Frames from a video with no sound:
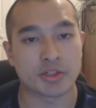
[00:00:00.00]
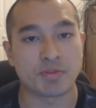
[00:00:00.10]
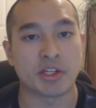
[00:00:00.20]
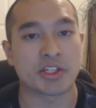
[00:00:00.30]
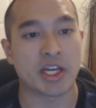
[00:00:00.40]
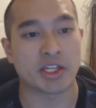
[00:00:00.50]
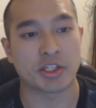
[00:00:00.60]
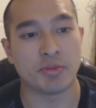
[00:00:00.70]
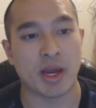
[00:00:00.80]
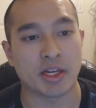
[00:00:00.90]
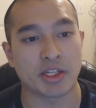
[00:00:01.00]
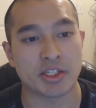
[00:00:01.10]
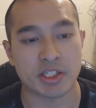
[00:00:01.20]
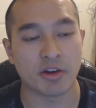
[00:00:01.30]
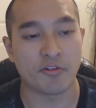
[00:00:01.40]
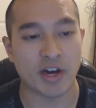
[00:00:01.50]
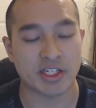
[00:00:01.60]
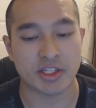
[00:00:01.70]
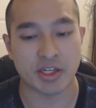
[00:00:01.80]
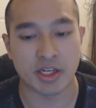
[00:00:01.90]
speech that humanity still
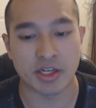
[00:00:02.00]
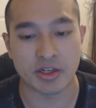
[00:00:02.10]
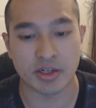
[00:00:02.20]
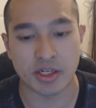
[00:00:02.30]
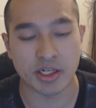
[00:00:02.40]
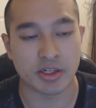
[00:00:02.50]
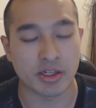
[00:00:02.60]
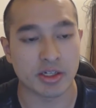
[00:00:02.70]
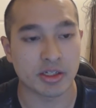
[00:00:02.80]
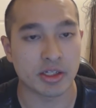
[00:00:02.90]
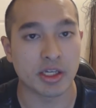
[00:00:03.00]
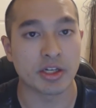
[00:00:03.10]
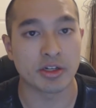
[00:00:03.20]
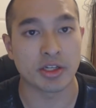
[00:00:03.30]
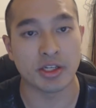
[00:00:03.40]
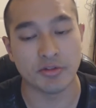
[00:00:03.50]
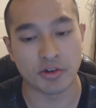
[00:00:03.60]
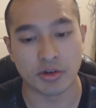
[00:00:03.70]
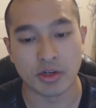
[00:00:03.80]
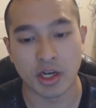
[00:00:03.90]
fights the inner
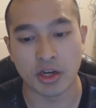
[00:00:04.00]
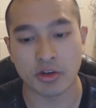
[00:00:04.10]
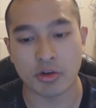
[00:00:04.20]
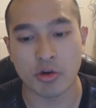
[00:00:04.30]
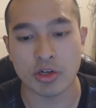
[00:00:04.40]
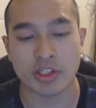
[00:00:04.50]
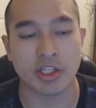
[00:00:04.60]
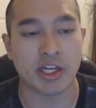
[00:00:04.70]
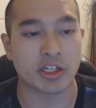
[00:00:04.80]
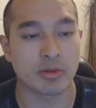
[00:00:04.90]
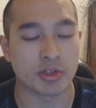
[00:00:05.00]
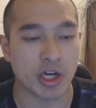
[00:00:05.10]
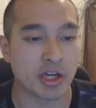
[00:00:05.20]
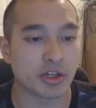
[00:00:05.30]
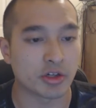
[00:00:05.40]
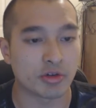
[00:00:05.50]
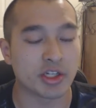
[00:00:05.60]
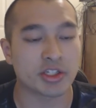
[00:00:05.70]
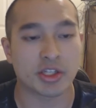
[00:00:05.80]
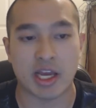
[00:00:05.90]
evil. And of course, Jean
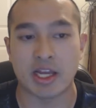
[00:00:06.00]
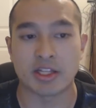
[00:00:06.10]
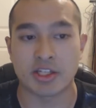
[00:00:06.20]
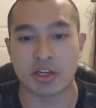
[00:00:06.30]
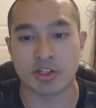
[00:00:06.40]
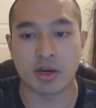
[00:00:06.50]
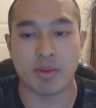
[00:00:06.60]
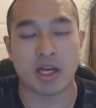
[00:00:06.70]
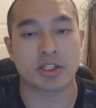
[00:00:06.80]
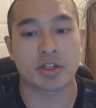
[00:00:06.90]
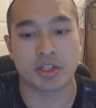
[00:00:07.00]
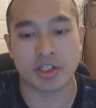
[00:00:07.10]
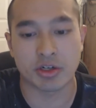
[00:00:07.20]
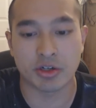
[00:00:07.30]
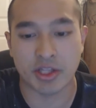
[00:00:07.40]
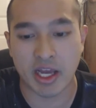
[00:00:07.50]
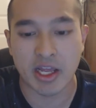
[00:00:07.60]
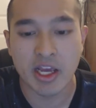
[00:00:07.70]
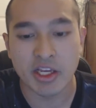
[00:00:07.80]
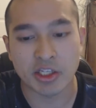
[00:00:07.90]
agrees to that and tells Amakusa Shiro
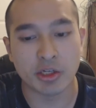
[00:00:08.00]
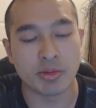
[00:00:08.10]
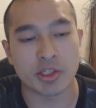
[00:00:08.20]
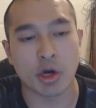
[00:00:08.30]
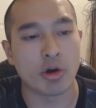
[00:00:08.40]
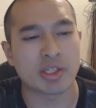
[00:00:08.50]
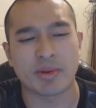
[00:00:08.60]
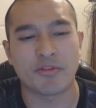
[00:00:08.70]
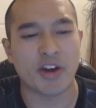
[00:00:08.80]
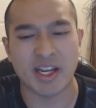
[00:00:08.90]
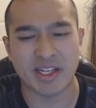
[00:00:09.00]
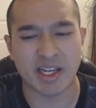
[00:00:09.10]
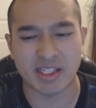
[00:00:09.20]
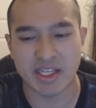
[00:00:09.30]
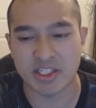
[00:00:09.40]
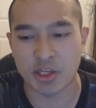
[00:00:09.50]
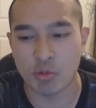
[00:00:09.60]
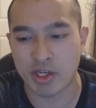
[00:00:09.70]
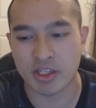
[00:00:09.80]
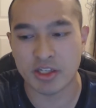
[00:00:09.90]
that humans always been fighting against
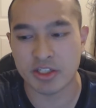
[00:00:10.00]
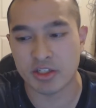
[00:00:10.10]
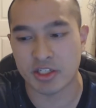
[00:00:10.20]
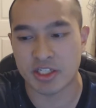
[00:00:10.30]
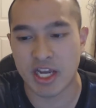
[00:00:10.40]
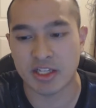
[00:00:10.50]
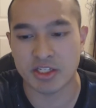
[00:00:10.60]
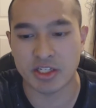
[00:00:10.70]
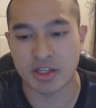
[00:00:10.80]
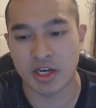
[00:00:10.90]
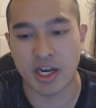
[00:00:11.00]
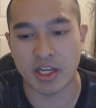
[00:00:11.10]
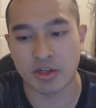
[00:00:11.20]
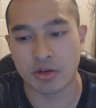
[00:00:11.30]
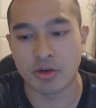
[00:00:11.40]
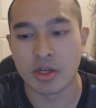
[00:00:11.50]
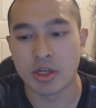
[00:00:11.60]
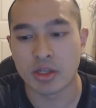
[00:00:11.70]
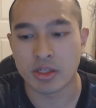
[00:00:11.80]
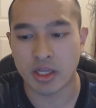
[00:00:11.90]
the wickedness and the sadness and their
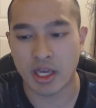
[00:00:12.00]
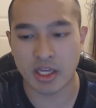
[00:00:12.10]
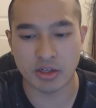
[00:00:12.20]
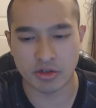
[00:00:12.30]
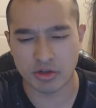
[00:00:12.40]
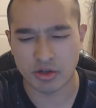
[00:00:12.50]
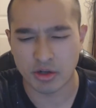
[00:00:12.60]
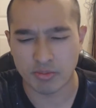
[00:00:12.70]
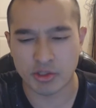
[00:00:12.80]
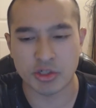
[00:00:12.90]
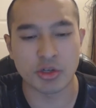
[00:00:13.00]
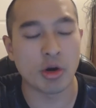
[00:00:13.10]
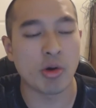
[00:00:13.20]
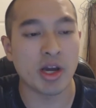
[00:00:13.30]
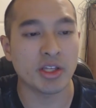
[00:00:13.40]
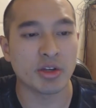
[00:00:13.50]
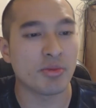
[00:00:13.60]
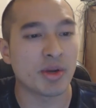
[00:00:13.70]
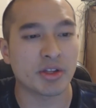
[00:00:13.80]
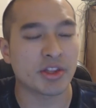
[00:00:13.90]
anger. But you know what?
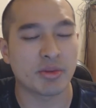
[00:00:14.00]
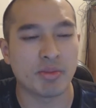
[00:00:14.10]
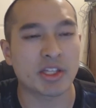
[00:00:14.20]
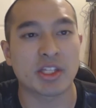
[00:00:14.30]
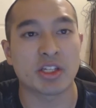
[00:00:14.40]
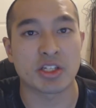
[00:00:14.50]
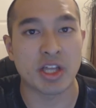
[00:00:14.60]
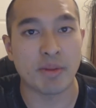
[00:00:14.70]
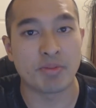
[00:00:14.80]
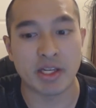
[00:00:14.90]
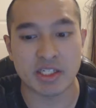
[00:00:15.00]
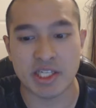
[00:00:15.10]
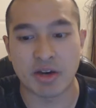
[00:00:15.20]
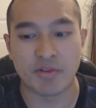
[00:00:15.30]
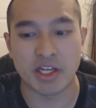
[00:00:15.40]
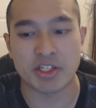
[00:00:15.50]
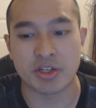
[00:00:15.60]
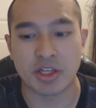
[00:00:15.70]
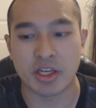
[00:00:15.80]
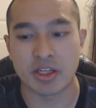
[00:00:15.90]
Your method does not bring
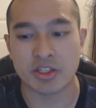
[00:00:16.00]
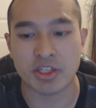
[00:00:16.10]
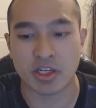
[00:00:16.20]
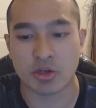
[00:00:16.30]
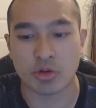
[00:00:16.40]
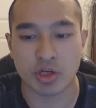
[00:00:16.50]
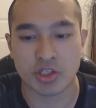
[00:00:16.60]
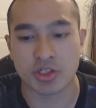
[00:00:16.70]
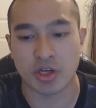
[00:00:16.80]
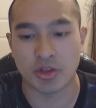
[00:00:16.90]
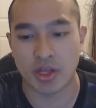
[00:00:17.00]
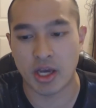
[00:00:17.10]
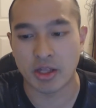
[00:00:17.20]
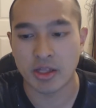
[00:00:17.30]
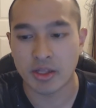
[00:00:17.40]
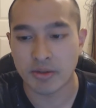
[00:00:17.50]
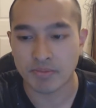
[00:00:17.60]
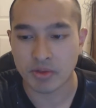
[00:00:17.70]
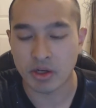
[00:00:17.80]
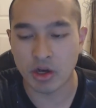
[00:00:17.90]
salvation. It instead crushes all that.
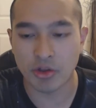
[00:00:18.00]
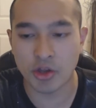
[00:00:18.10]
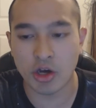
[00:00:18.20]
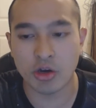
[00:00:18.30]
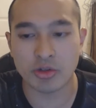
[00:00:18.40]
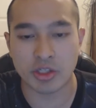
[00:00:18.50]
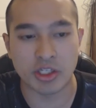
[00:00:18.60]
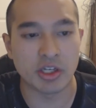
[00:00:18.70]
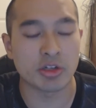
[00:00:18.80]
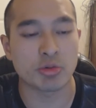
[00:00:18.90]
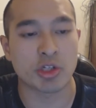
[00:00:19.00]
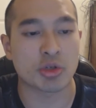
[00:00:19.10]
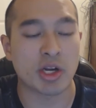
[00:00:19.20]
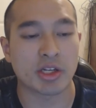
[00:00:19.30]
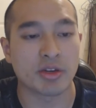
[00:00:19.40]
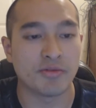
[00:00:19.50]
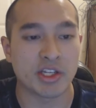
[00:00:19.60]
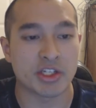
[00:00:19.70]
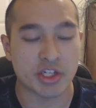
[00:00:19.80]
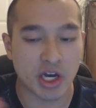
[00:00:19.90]
Although Gills was trying to
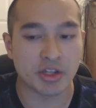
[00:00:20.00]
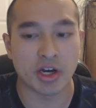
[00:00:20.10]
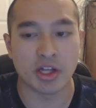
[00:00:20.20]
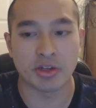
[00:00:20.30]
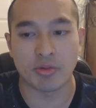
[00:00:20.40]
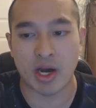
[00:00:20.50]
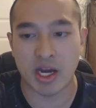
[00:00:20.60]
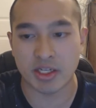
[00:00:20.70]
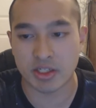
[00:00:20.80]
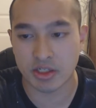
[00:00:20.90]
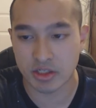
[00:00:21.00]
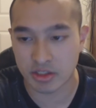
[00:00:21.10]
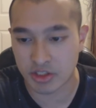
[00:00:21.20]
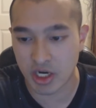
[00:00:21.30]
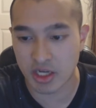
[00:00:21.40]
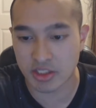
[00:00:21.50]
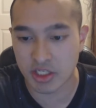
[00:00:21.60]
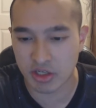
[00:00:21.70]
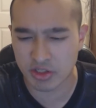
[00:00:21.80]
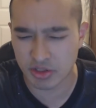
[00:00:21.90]
convince Jean otherwise, Jean
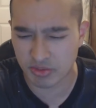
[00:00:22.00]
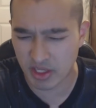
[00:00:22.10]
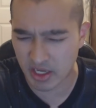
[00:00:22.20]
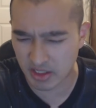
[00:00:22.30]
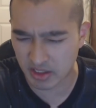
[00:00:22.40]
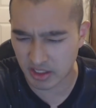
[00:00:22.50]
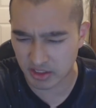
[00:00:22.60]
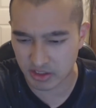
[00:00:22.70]
tells him that